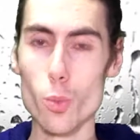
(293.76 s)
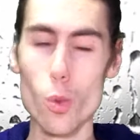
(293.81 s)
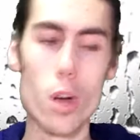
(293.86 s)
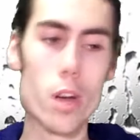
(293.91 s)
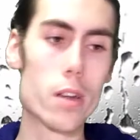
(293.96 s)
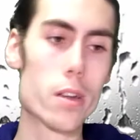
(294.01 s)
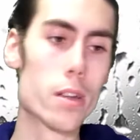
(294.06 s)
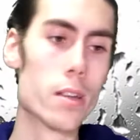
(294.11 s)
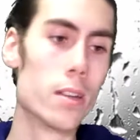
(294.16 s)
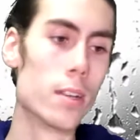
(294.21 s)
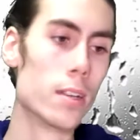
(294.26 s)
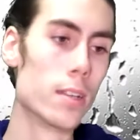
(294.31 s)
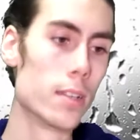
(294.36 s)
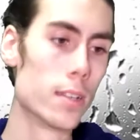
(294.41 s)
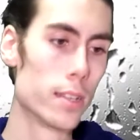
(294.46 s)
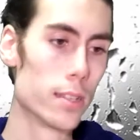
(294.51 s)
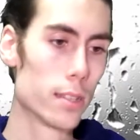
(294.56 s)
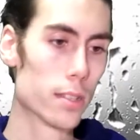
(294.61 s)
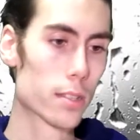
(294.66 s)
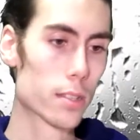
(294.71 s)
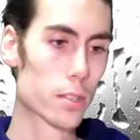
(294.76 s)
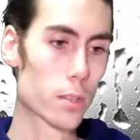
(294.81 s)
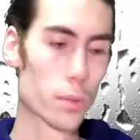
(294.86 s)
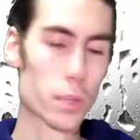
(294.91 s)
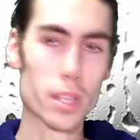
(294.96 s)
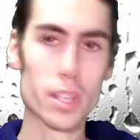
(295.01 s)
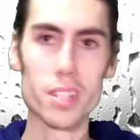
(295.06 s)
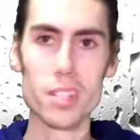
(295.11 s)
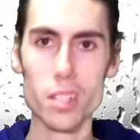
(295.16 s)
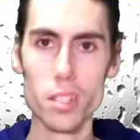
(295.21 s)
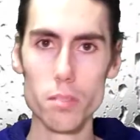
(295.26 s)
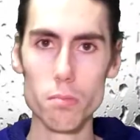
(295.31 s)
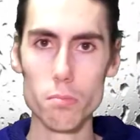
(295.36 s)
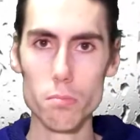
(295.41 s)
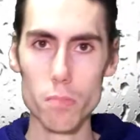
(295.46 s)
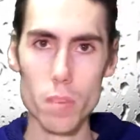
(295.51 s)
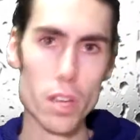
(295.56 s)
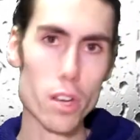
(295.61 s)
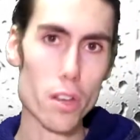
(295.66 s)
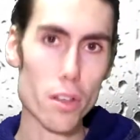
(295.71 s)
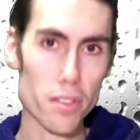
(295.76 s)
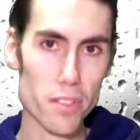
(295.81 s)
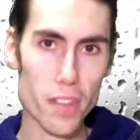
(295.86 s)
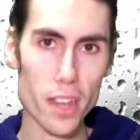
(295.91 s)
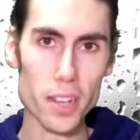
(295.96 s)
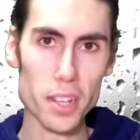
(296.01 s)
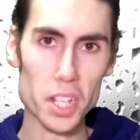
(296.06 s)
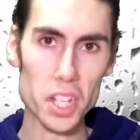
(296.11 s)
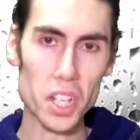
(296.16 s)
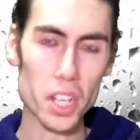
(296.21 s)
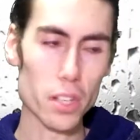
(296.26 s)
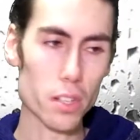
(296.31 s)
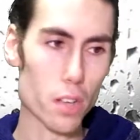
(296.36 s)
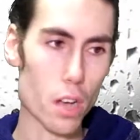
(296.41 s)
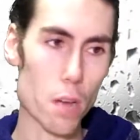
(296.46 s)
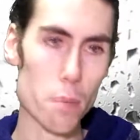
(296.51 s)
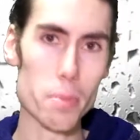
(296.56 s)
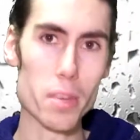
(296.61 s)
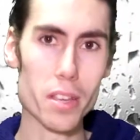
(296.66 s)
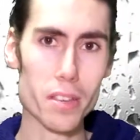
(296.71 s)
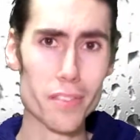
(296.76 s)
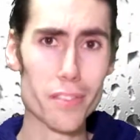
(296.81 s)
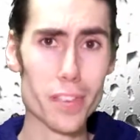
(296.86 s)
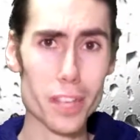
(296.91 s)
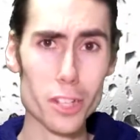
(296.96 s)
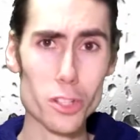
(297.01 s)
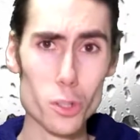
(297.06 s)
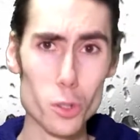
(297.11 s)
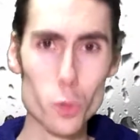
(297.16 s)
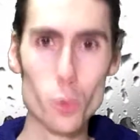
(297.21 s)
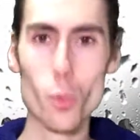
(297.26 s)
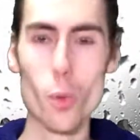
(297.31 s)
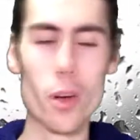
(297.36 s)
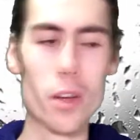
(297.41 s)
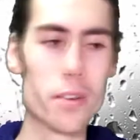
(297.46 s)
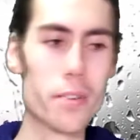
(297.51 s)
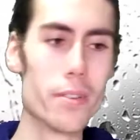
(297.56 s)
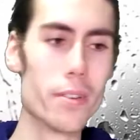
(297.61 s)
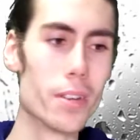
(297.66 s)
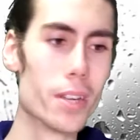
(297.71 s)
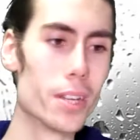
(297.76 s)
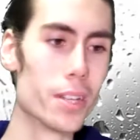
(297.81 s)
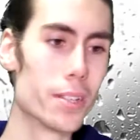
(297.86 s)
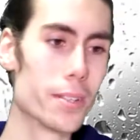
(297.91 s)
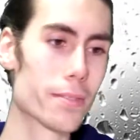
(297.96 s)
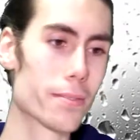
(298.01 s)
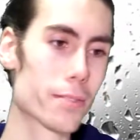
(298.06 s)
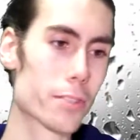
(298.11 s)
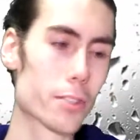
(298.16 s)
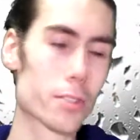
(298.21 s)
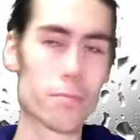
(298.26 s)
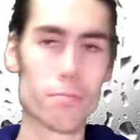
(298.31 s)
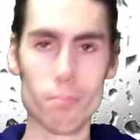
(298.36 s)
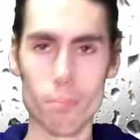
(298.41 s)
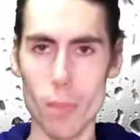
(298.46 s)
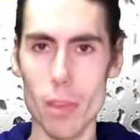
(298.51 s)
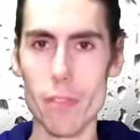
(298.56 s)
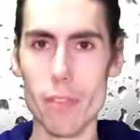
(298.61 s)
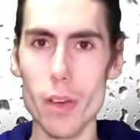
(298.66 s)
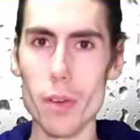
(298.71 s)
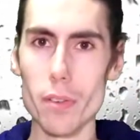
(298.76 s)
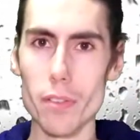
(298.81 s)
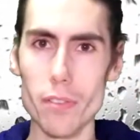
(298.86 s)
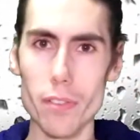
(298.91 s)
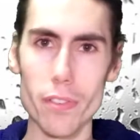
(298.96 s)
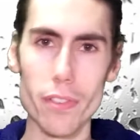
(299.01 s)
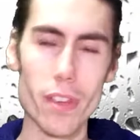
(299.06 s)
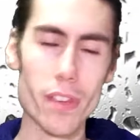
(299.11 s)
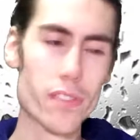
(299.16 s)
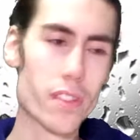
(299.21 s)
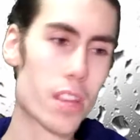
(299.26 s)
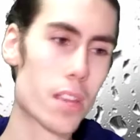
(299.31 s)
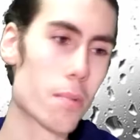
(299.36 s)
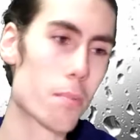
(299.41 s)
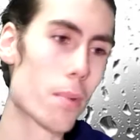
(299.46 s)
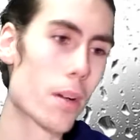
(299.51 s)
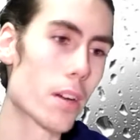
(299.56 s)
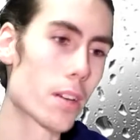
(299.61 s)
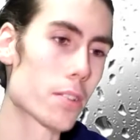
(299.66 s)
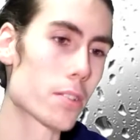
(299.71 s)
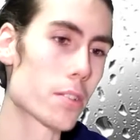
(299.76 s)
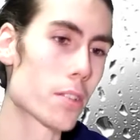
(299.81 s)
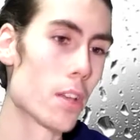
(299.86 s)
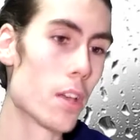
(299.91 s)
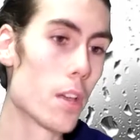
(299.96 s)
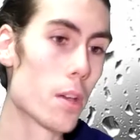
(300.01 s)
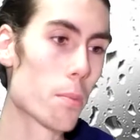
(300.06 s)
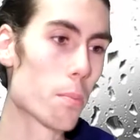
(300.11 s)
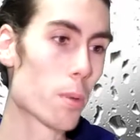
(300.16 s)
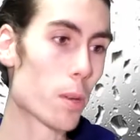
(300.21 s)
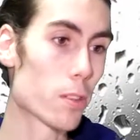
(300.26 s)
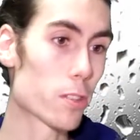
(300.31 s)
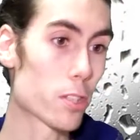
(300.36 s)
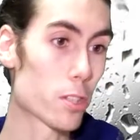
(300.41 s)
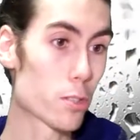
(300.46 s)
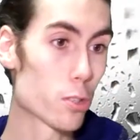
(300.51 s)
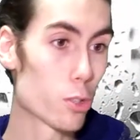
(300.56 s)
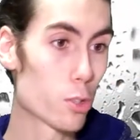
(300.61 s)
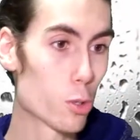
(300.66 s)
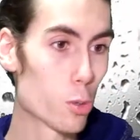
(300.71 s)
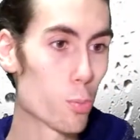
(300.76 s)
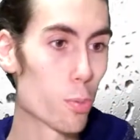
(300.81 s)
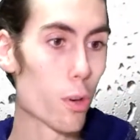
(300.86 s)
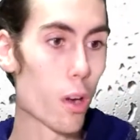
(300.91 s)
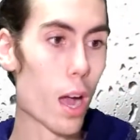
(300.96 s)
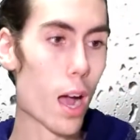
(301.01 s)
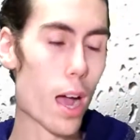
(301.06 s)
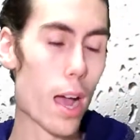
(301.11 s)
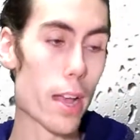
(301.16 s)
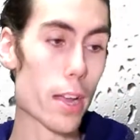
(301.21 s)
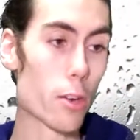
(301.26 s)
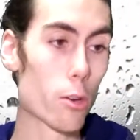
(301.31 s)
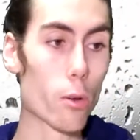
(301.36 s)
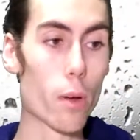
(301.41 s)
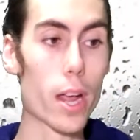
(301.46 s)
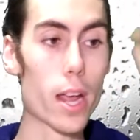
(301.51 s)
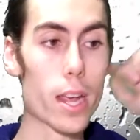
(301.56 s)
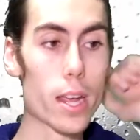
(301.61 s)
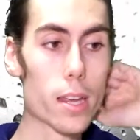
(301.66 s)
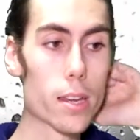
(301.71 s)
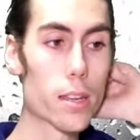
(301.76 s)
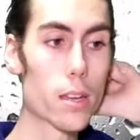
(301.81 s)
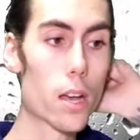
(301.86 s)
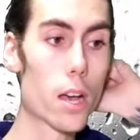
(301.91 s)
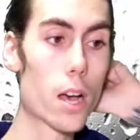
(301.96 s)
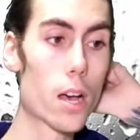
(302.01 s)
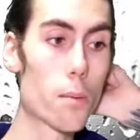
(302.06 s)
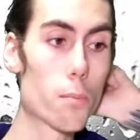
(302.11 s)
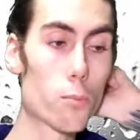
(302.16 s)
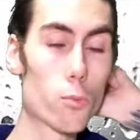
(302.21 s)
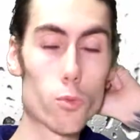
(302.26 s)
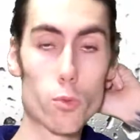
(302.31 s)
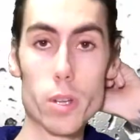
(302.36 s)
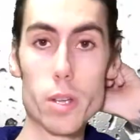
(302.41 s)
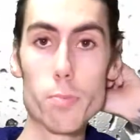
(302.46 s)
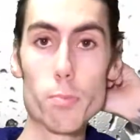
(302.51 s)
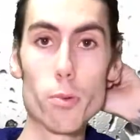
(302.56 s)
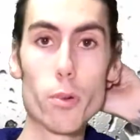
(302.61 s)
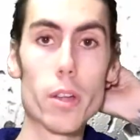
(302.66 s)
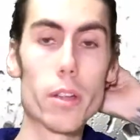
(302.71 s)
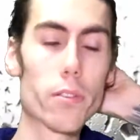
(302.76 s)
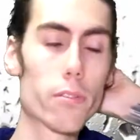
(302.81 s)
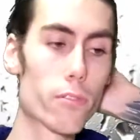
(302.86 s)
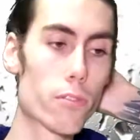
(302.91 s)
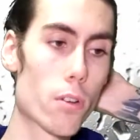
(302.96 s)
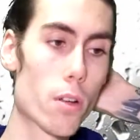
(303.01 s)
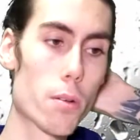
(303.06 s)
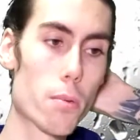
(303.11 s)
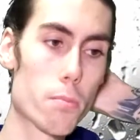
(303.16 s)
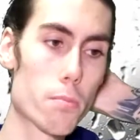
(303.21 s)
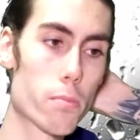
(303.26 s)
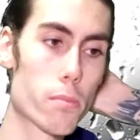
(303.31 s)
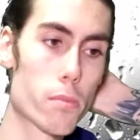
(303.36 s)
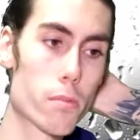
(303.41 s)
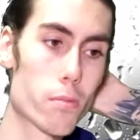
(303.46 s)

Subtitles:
1. So it isn't an authentic copy of issue 1, because I found it for $15. but it's a super high grade reprint from